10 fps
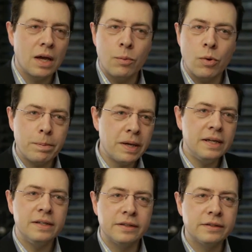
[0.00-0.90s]
And what
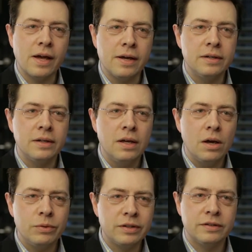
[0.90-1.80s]
Peter said
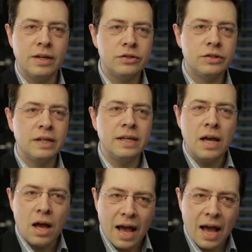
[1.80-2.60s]
was essentially,